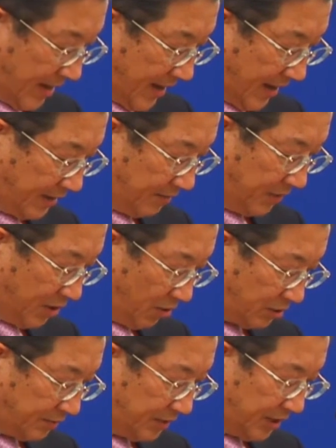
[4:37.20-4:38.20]
And
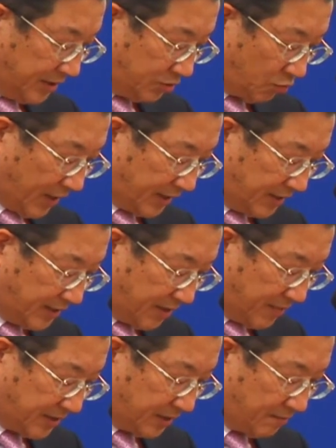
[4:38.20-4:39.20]
because of this strategy,
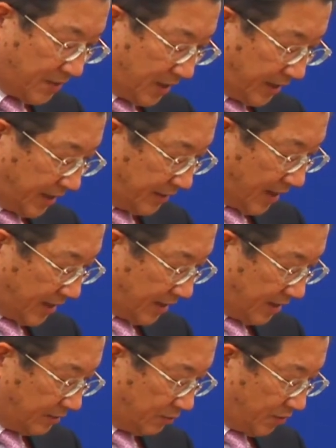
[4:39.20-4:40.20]
emerging market
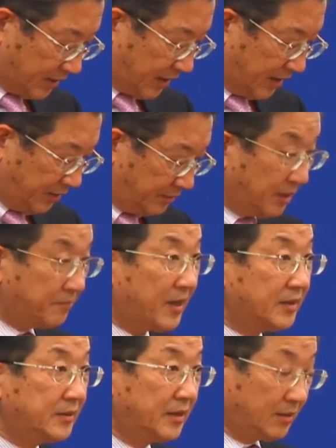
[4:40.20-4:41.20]
account more than
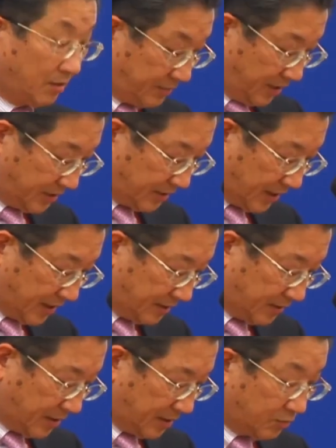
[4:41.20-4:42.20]
50% of
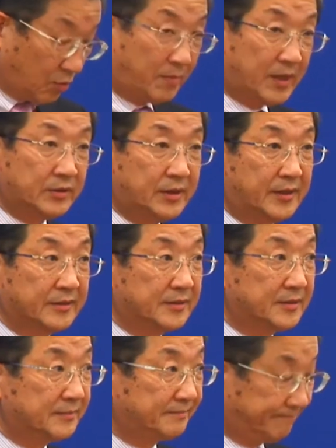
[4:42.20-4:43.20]
Nissan global
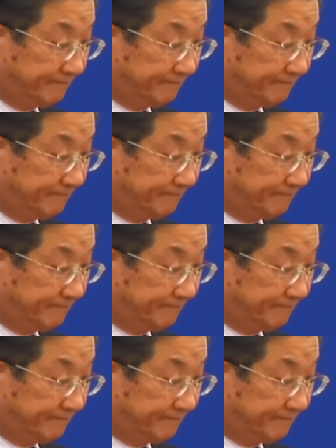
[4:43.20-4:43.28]
sales.